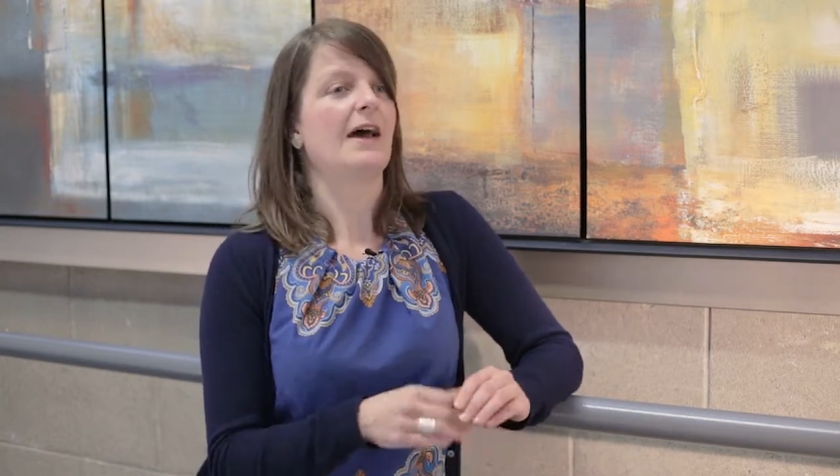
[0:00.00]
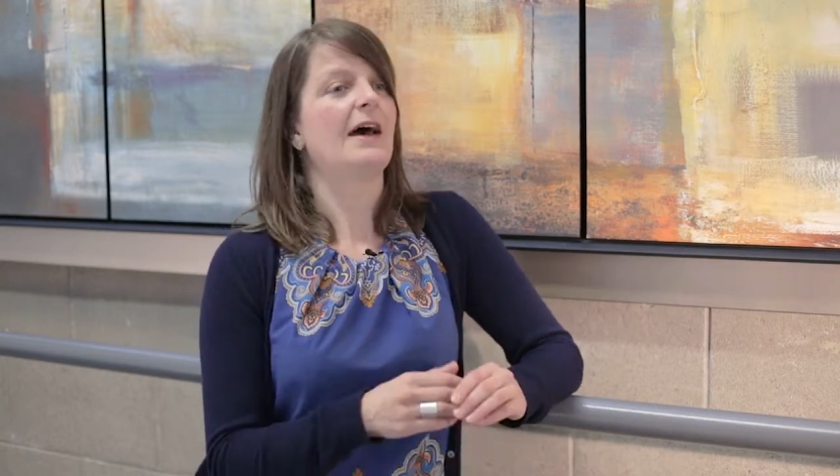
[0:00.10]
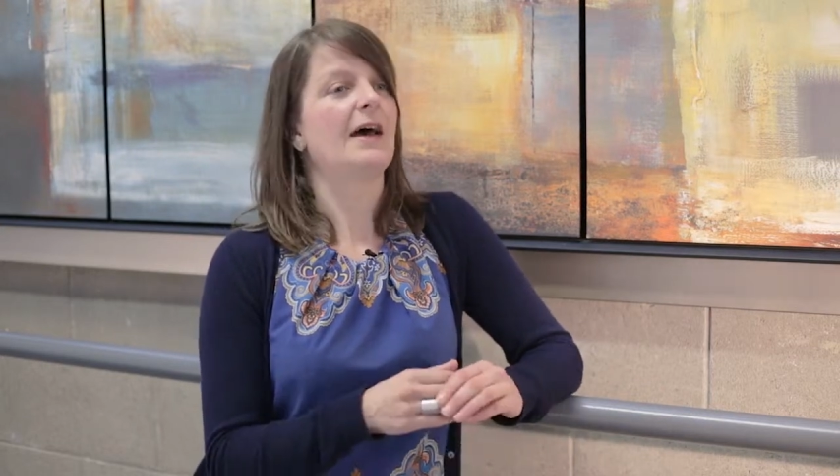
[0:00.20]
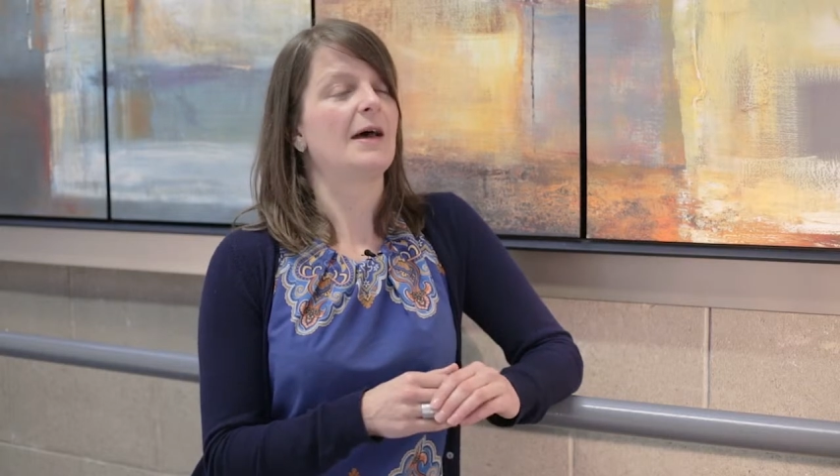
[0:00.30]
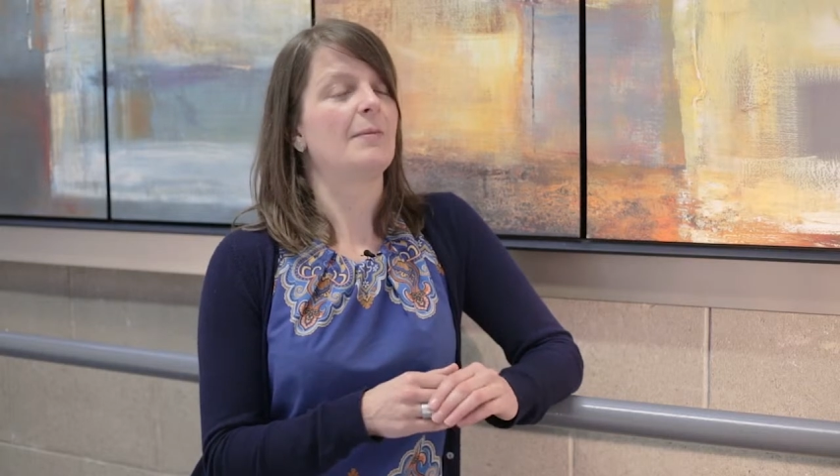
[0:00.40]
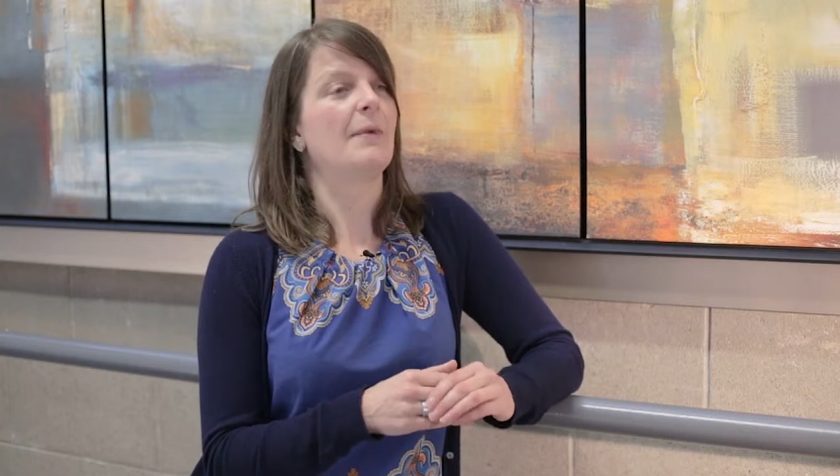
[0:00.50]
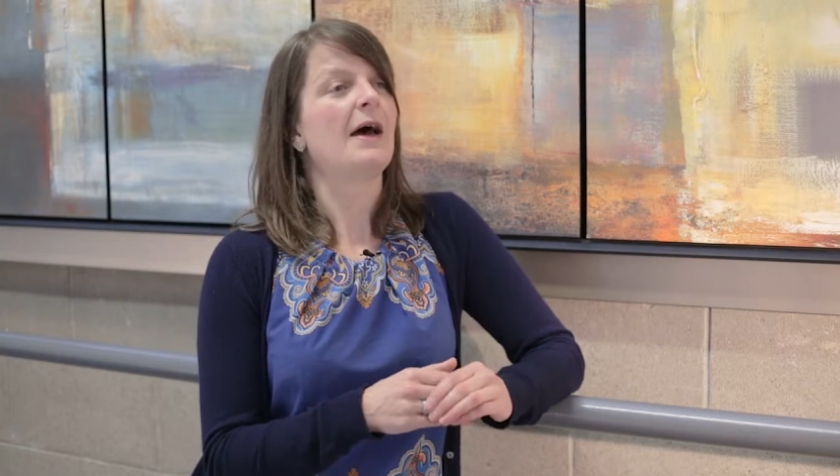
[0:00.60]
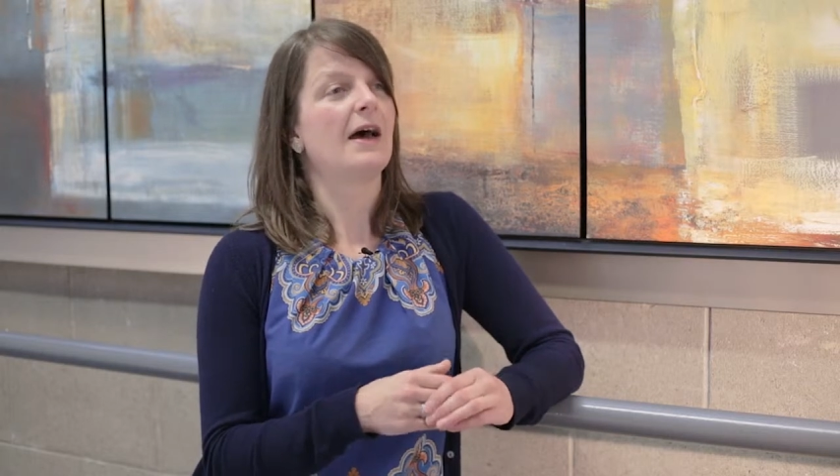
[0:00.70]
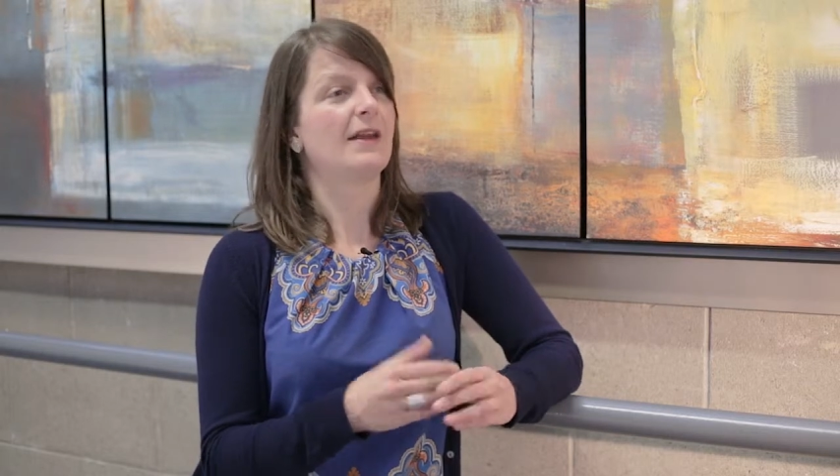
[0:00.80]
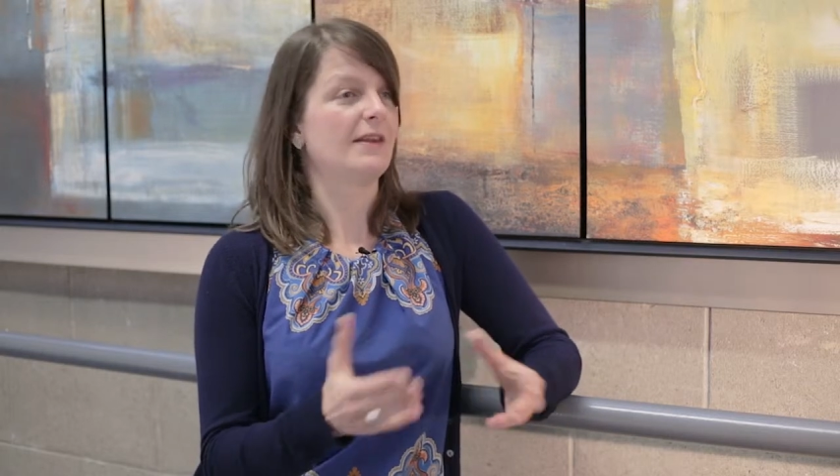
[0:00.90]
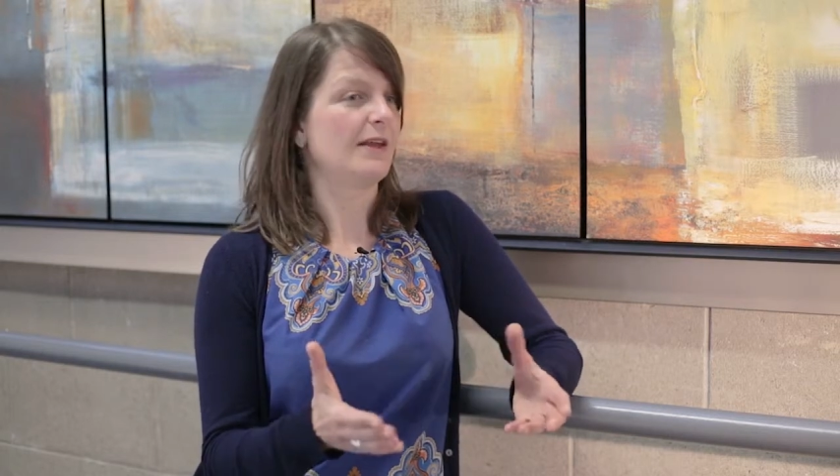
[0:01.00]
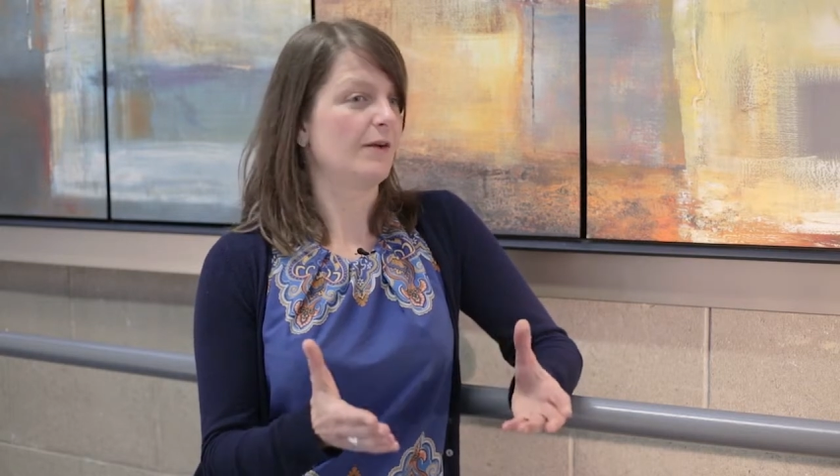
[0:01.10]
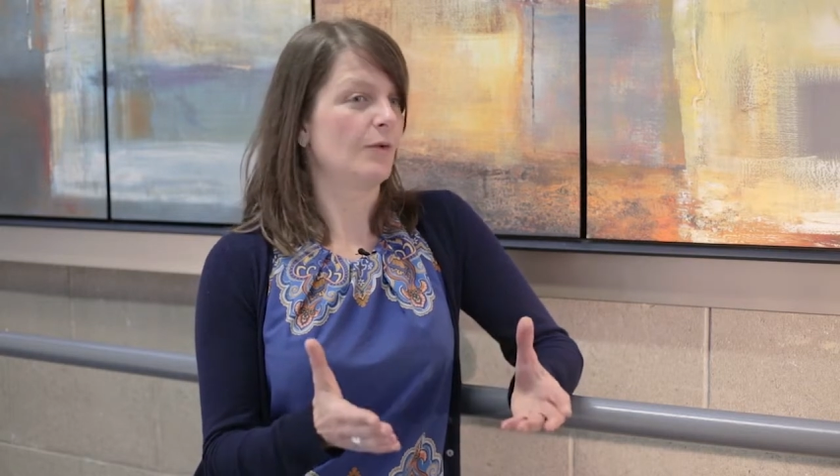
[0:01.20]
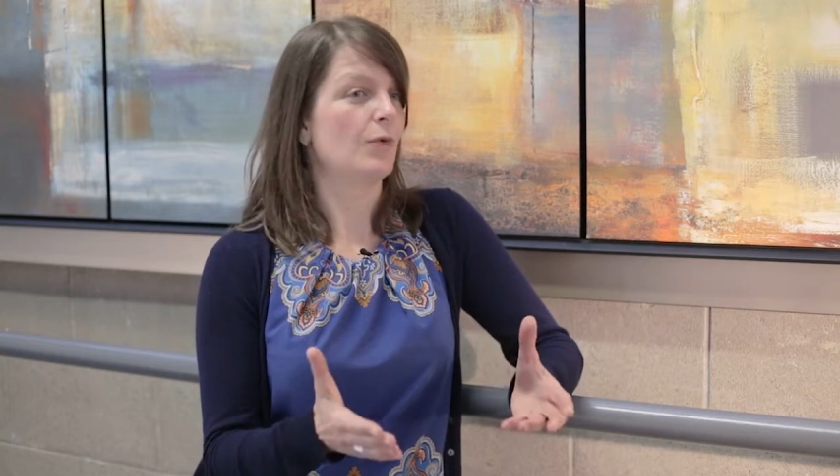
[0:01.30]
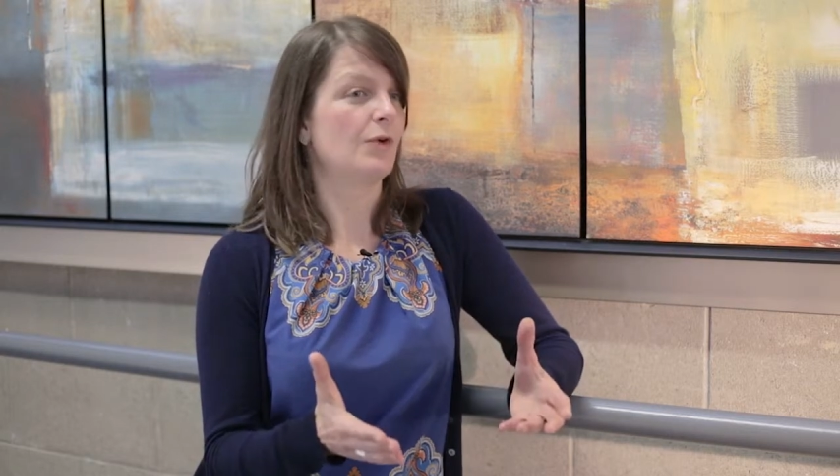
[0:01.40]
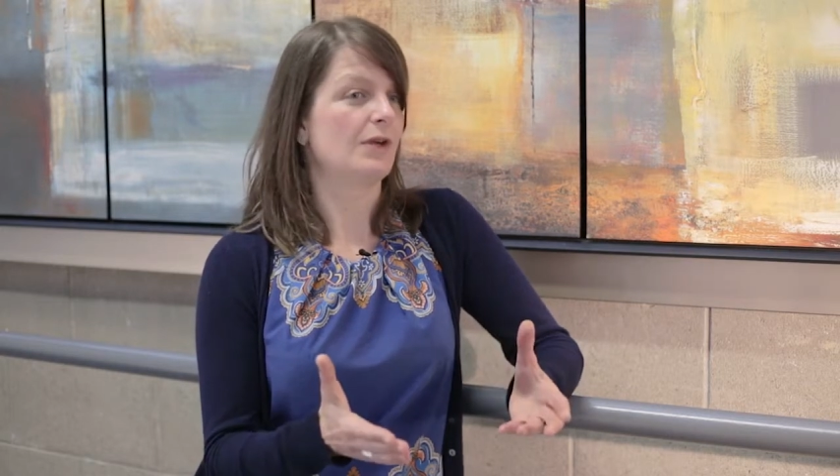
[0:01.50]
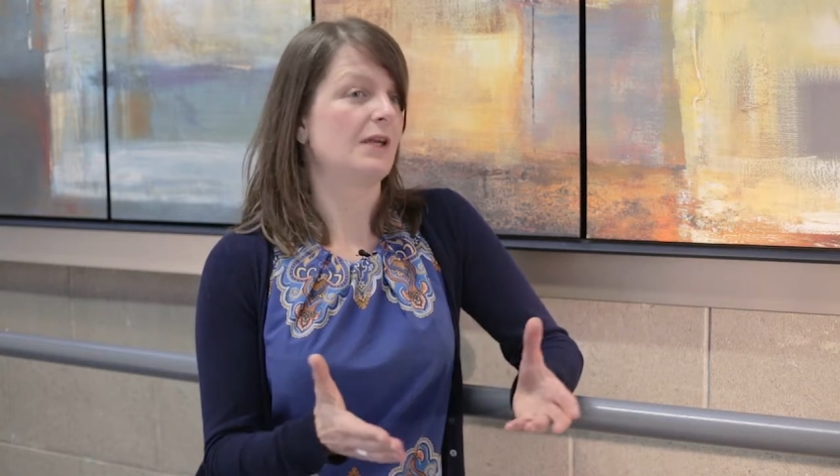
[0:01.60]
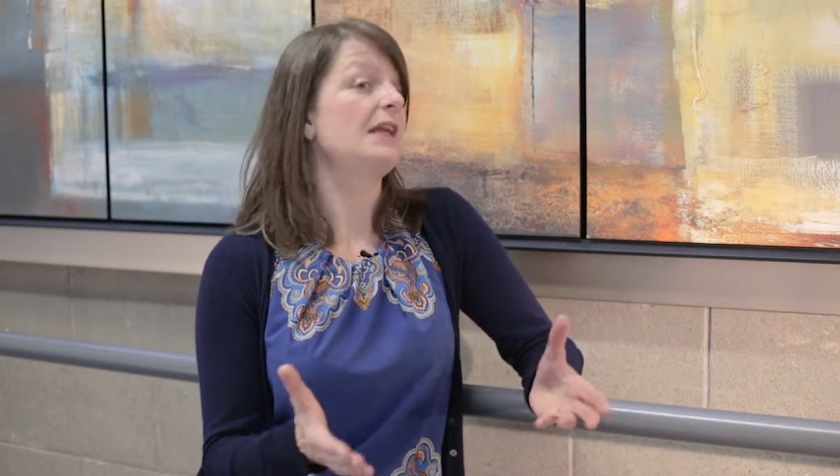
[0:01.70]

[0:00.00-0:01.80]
and they're awarded an